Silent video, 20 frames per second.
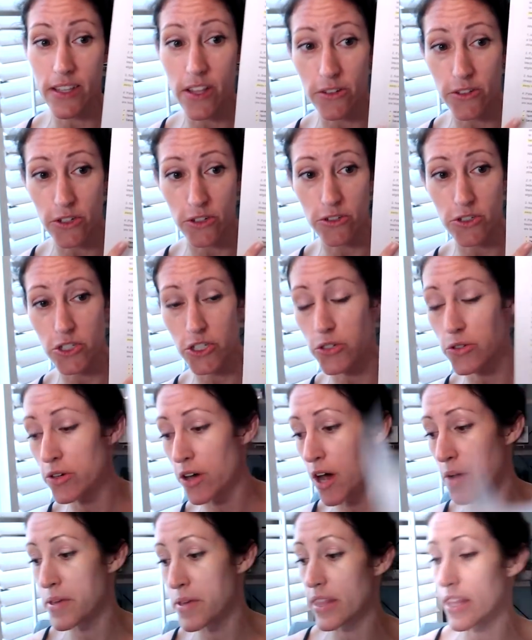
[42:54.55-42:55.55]
Those are two
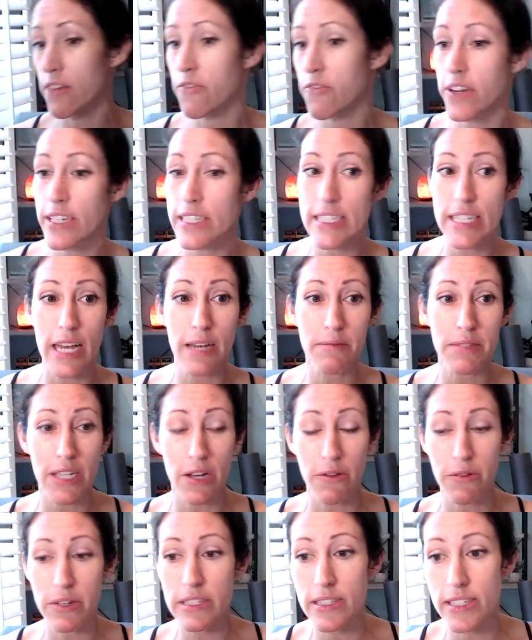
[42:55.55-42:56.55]
common liver enzymes
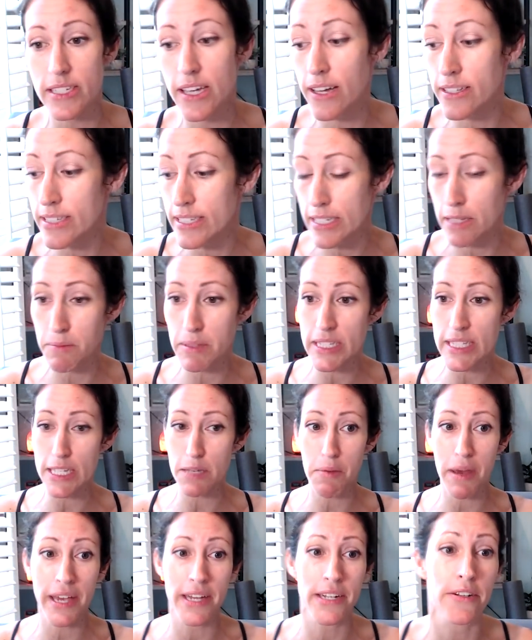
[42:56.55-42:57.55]
that we see on CBC
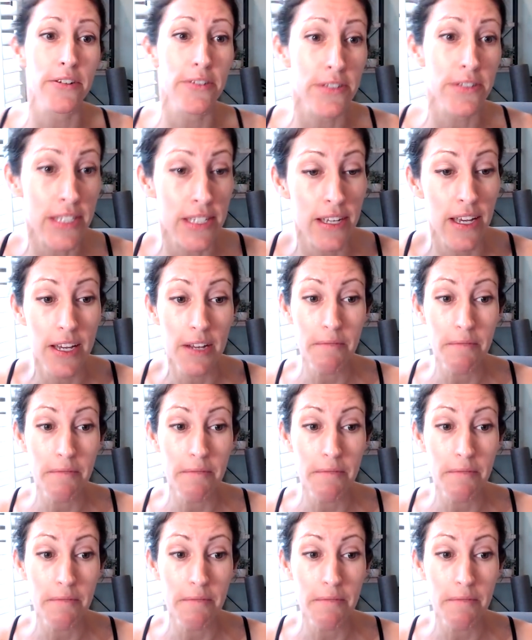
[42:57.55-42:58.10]
panels.